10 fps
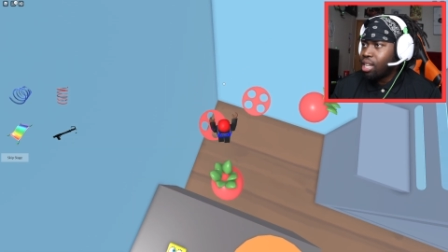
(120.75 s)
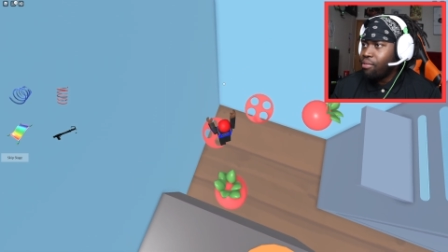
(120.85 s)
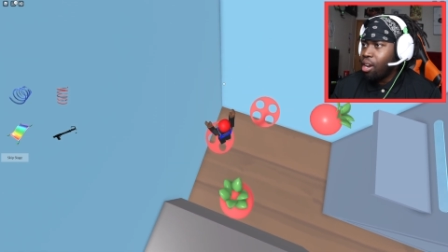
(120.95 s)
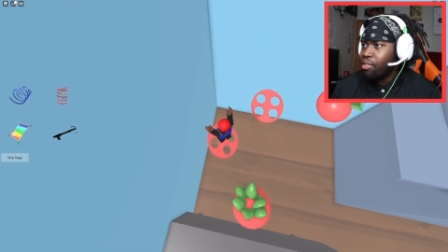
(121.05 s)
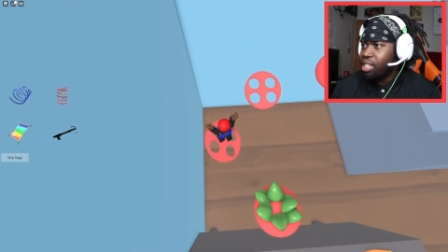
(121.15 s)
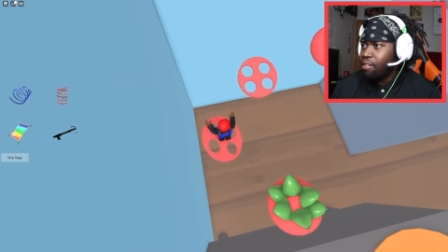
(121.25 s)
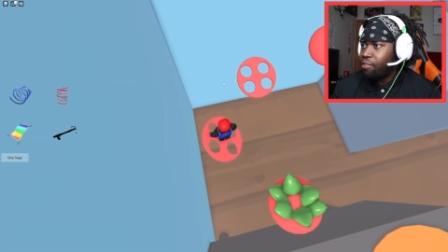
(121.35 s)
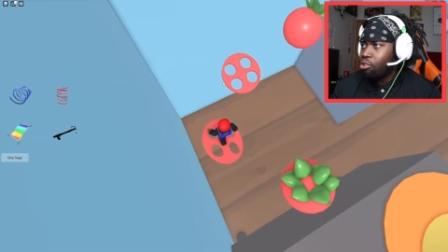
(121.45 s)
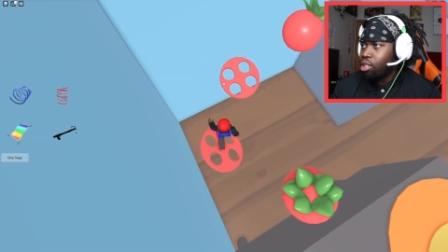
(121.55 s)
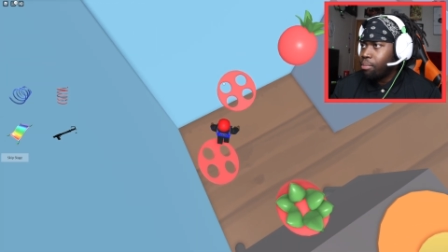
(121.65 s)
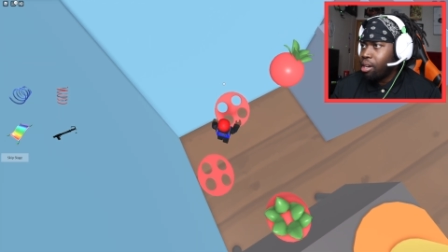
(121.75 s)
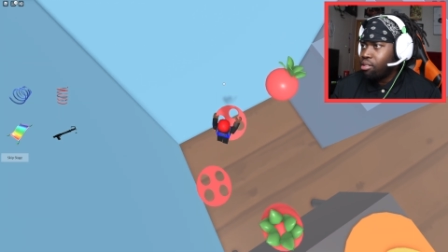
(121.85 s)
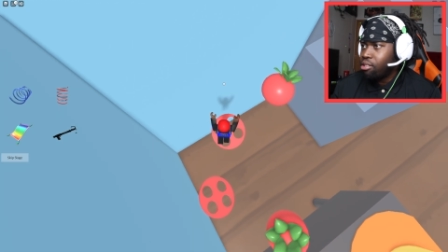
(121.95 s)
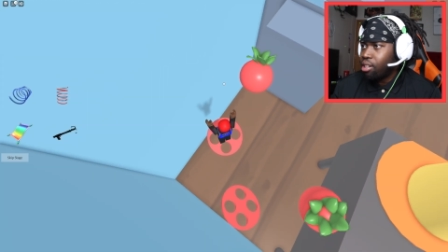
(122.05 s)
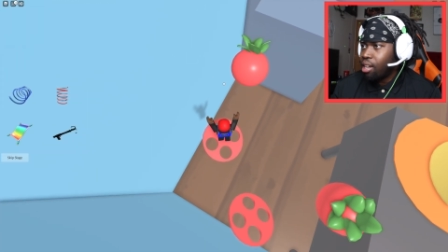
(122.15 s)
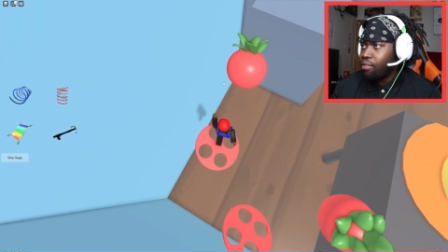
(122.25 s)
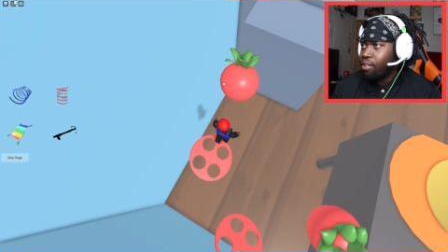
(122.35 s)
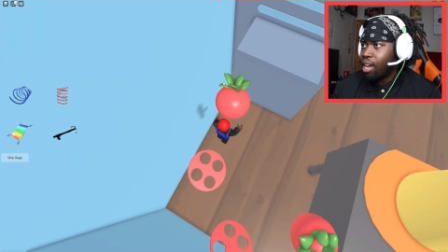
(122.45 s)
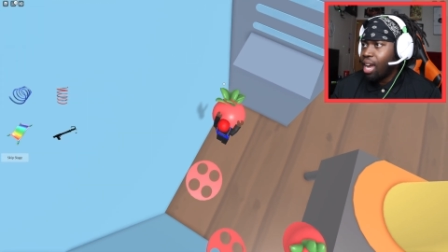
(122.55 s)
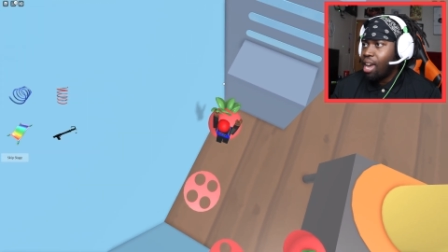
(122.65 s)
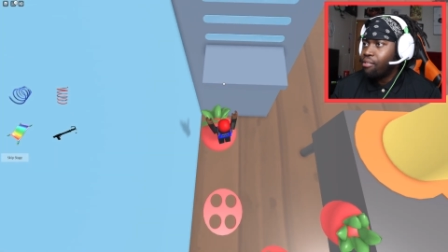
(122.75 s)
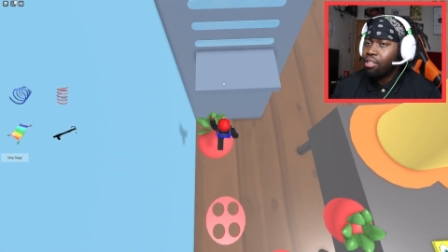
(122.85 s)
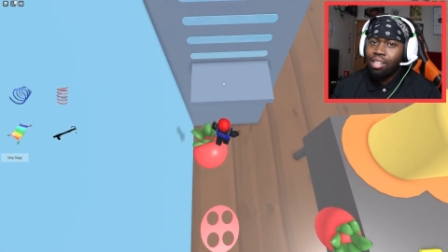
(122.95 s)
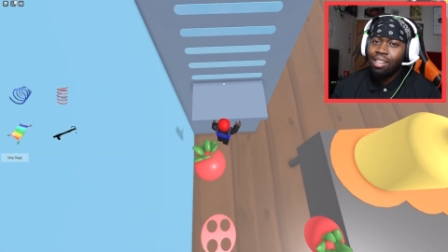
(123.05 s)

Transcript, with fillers: Have you ever seen floating tomatoes in your life? I haven't.